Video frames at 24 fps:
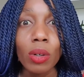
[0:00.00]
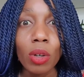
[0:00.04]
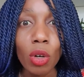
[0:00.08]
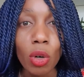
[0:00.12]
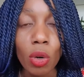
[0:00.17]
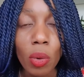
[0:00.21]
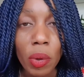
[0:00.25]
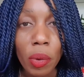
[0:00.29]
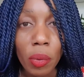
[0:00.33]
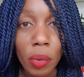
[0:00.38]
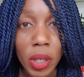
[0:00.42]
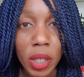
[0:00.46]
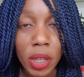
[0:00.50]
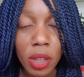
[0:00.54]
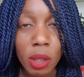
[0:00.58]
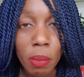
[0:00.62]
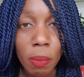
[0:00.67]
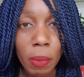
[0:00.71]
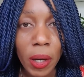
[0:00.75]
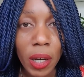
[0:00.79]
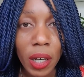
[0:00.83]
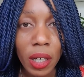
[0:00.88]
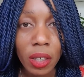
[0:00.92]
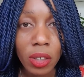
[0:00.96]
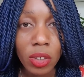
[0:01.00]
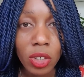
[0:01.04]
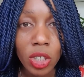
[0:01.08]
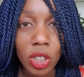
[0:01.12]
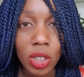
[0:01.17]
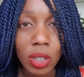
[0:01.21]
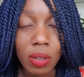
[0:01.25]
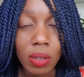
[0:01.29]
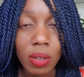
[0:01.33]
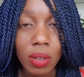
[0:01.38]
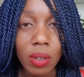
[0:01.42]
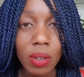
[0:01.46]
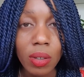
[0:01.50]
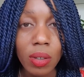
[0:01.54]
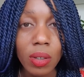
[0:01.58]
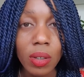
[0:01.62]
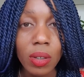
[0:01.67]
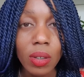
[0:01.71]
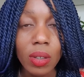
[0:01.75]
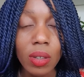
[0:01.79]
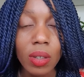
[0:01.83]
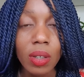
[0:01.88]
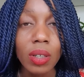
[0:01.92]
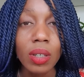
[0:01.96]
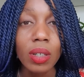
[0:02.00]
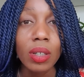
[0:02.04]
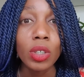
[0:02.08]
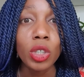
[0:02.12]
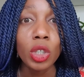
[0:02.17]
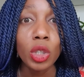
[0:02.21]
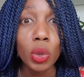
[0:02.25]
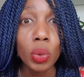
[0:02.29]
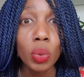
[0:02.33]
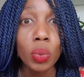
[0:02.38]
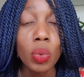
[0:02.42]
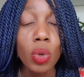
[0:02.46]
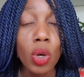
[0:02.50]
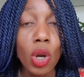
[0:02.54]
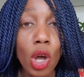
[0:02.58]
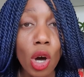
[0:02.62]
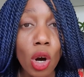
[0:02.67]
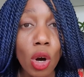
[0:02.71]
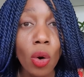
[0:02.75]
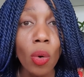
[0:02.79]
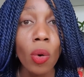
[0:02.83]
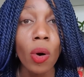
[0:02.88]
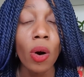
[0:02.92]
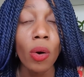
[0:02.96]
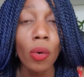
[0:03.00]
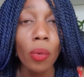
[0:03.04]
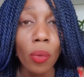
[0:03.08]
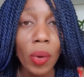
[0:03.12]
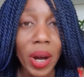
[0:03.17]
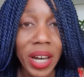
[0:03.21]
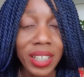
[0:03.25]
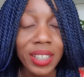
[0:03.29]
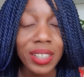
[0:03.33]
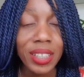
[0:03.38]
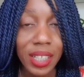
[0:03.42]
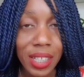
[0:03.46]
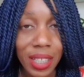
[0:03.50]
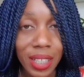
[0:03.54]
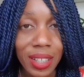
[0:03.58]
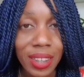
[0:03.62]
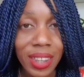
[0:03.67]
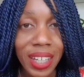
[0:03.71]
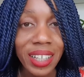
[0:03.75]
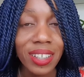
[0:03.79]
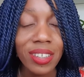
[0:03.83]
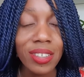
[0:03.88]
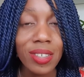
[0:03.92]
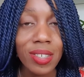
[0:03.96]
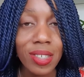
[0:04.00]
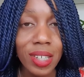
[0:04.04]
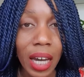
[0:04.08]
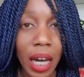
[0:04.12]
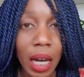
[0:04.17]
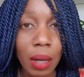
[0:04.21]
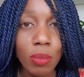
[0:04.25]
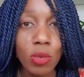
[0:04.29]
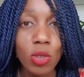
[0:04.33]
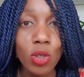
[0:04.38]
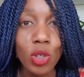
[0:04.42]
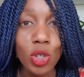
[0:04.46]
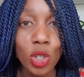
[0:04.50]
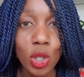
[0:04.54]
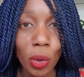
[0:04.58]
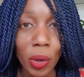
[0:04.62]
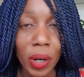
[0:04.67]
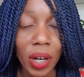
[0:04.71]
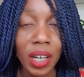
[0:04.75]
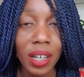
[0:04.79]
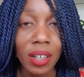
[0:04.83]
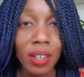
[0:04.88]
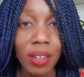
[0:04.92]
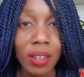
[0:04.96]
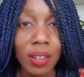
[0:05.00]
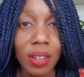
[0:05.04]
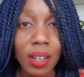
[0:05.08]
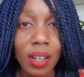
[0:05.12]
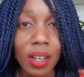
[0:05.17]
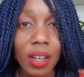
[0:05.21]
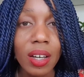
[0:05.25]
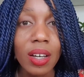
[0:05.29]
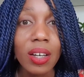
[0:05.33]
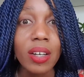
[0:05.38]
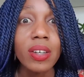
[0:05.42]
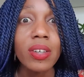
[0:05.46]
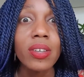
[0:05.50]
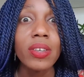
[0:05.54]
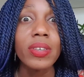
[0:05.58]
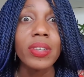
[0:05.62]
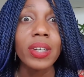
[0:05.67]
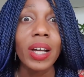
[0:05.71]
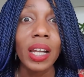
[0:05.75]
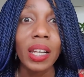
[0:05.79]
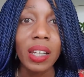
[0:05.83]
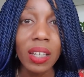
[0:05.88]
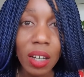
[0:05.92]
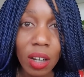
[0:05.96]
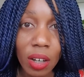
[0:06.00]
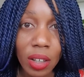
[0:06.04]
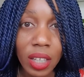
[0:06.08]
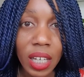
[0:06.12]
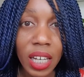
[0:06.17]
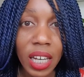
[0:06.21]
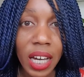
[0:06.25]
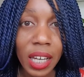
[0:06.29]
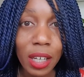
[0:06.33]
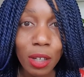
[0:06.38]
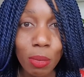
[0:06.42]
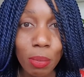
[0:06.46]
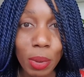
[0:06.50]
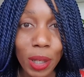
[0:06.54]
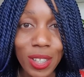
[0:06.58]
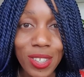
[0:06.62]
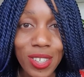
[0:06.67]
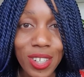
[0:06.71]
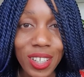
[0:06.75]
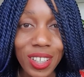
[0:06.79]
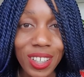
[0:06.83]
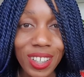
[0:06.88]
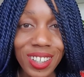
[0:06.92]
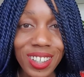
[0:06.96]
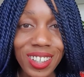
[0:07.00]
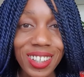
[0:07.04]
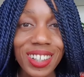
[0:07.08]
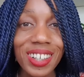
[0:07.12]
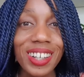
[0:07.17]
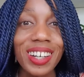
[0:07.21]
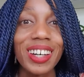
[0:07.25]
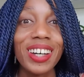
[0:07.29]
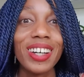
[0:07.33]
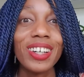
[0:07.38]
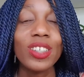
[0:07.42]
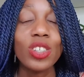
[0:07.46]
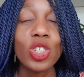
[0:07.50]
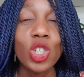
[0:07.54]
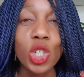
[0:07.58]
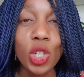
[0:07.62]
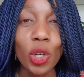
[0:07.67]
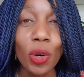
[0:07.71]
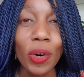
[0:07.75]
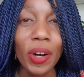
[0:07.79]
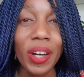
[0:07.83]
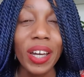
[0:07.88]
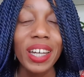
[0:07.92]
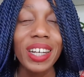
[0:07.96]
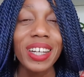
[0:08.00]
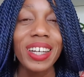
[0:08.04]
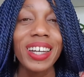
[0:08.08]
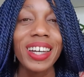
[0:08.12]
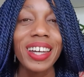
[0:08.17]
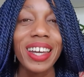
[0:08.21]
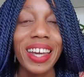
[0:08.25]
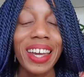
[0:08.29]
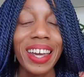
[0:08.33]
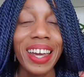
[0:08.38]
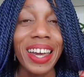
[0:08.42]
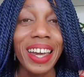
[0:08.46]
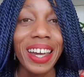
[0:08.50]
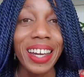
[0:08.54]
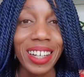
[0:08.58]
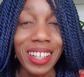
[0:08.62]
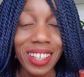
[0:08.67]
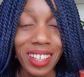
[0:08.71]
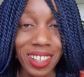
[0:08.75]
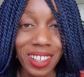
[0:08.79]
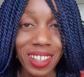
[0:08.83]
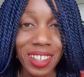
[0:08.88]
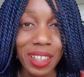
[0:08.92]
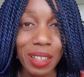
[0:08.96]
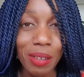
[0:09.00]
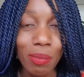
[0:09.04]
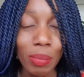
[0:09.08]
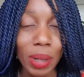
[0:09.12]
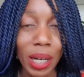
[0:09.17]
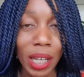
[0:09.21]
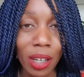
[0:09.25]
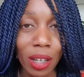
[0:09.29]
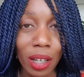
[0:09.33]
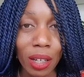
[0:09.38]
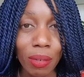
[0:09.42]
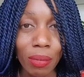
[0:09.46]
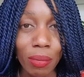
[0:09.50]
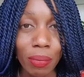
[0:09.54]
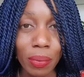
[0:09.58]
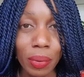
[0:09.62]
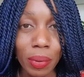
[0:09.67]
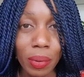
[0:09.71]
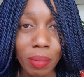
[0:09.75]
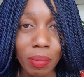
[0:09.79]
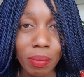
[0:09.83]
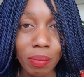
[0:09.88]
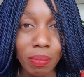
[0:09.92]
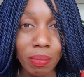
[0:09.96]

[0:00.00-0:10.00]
Go and read the page. You know already that it's time to join. Click on the yellow button. Join in, my love.